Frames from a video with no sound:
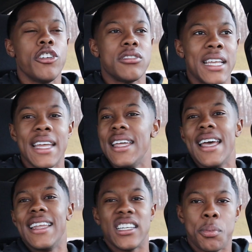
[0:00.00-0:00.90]

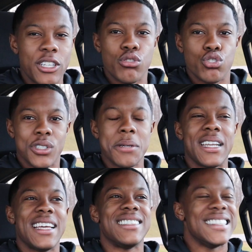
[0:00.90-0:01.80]
understand that special
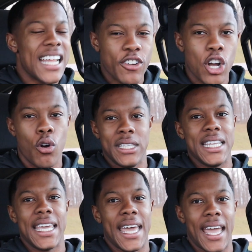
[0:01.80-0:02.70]
treatment is never gonna
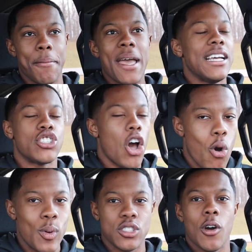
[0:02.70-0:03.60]
lead the game. It's
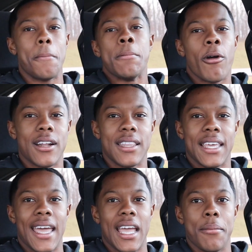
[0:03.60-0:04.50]
always gonna be part of
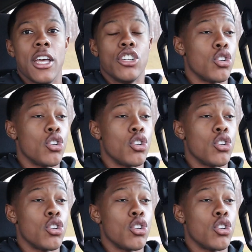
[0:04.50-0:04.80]
the game.